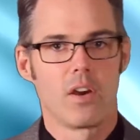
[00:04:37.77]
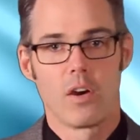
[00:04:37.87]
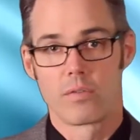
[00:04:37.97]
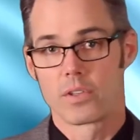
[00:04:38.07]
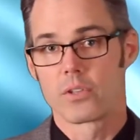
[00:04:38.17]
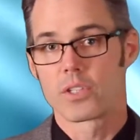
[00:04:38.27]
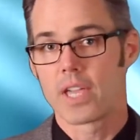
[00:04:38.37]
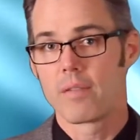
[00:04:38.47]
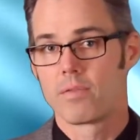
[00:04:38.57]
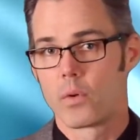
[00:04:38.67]
over those
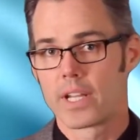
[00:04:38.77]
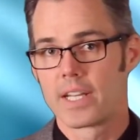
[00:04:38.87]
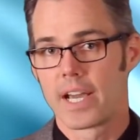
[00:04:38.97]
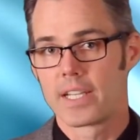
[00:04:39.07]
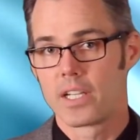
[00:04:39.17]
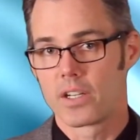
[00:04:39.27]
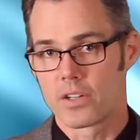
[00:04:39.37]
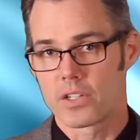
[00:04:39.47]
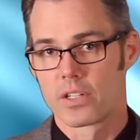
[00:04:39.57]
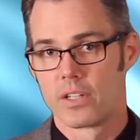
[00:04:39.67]
same 49
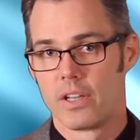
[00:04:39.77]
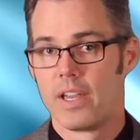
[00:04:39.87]
years.